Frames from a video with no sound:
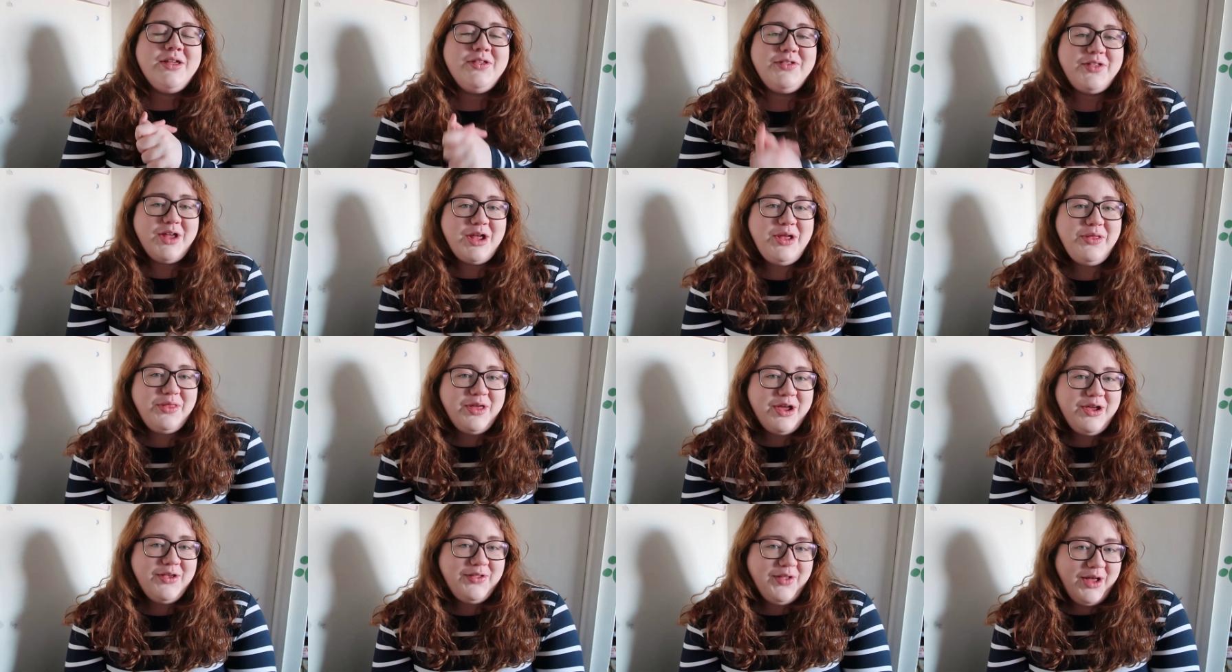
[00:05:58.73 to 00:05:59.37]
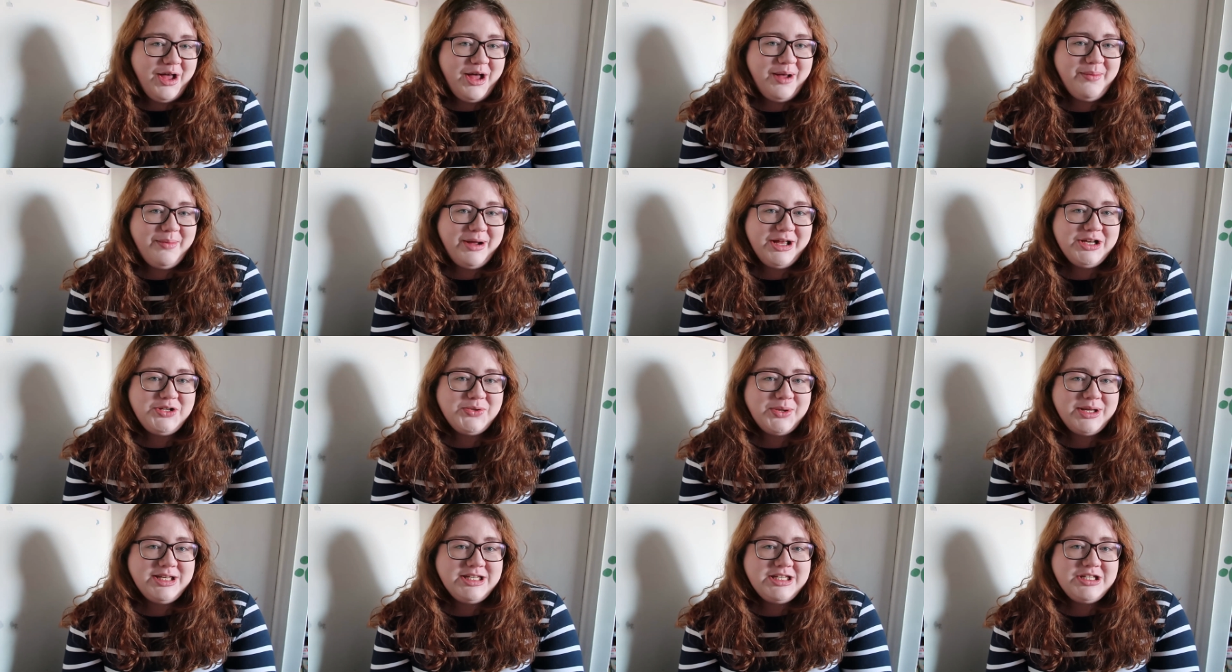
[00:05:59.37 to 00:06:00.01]
So those are my
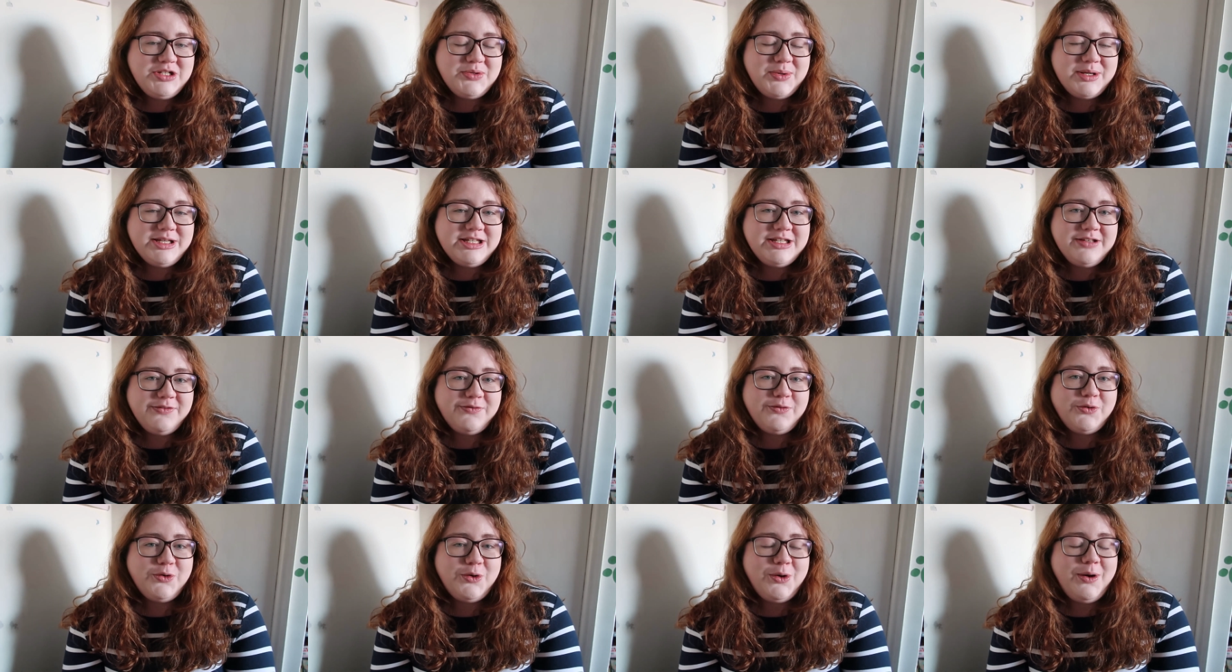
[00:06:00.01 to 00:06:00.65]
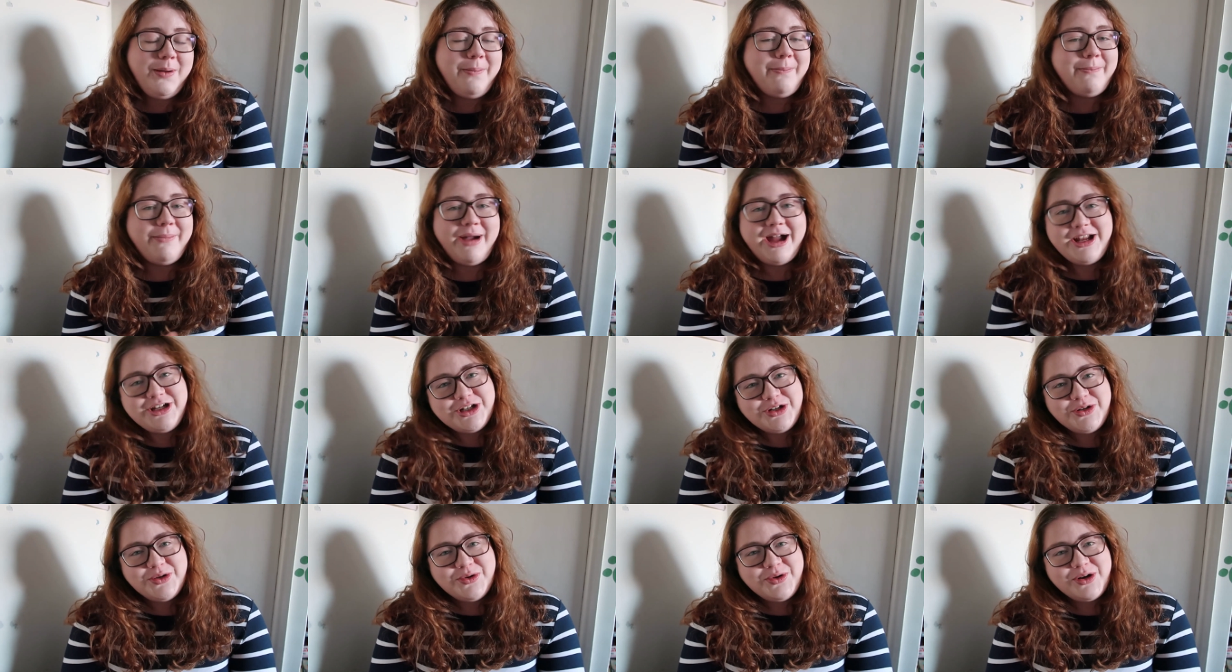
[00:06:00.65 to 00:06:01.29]
2024
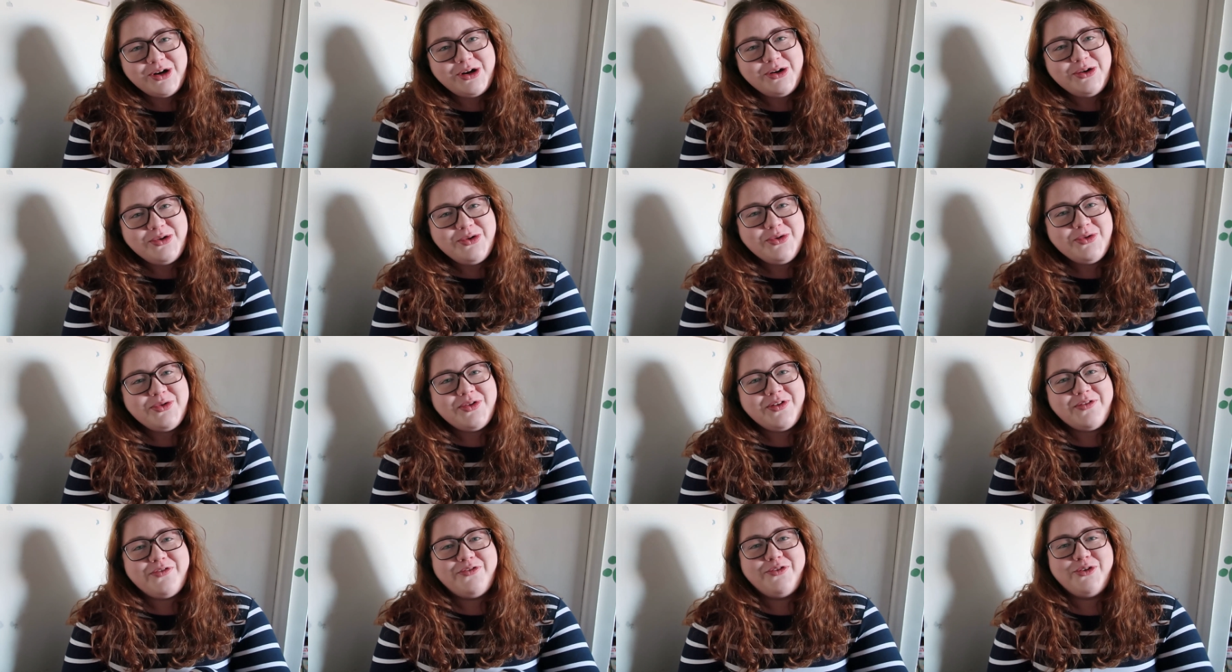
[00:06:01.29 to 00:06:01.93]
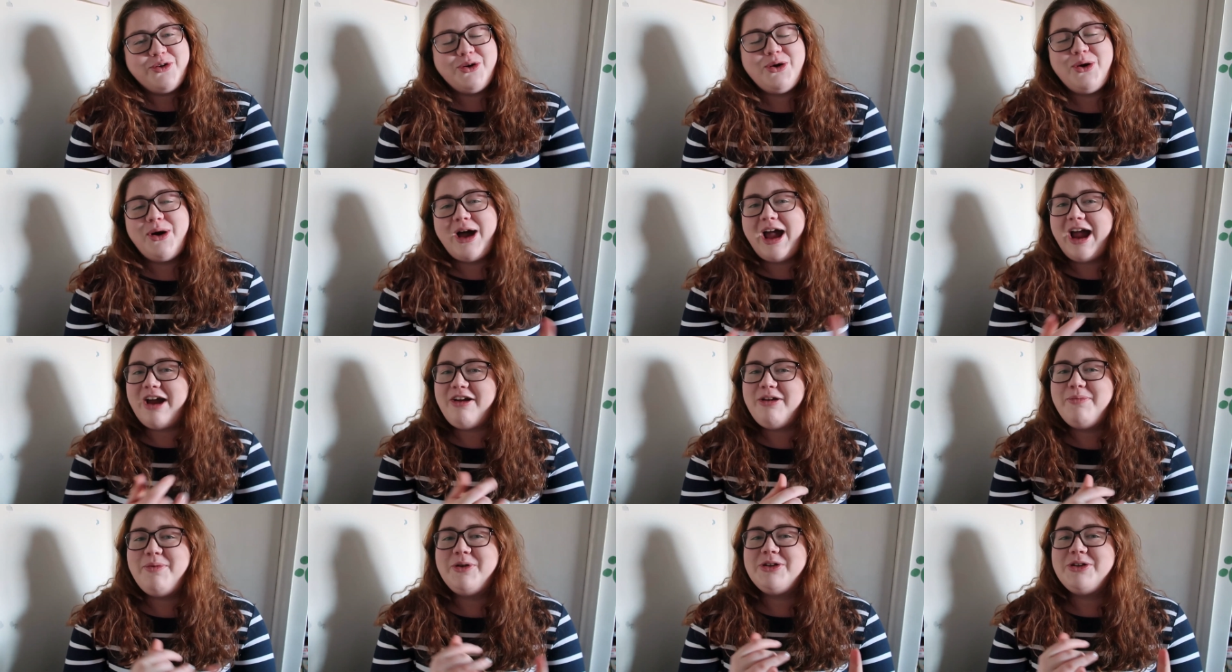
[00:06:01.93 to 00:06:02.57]
magical goals for Harry